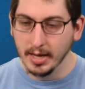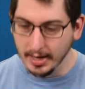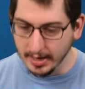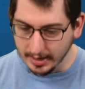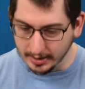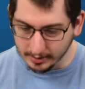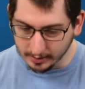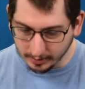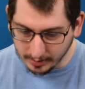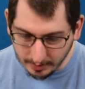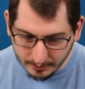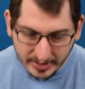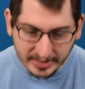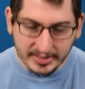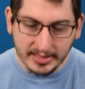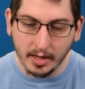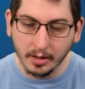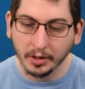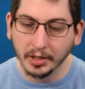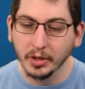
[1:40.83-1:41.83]
and let me
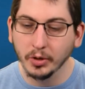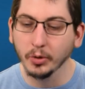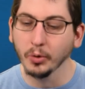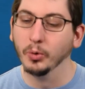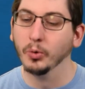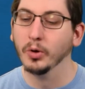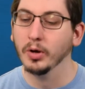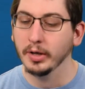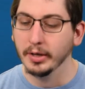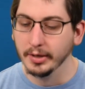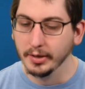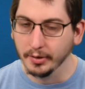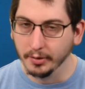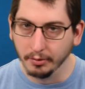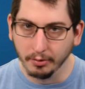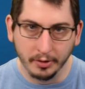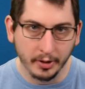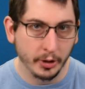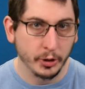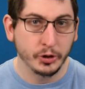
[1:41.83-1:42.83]
tell you,
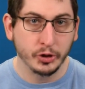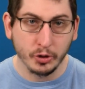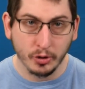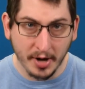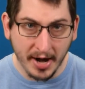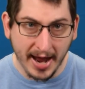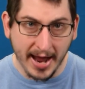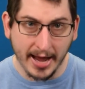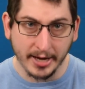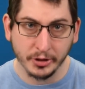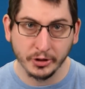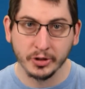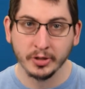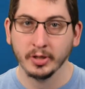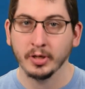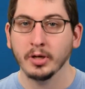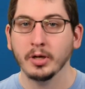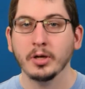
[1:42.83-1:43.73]
they're trash.